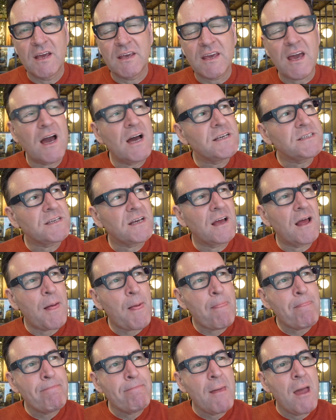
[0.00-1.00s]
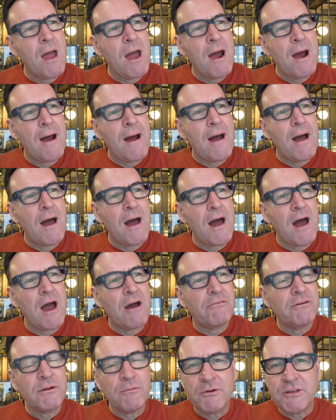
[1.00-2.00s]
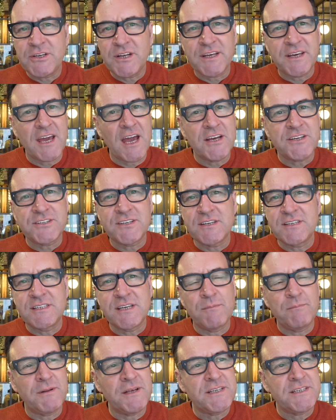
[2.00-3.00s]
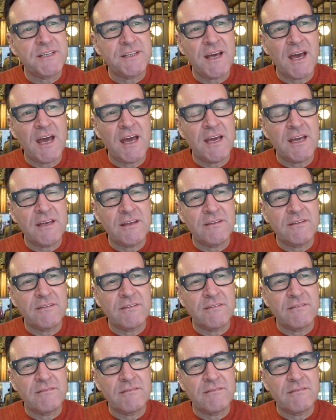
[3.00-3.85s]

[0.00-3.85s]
Guys, I really want you to catch this simply today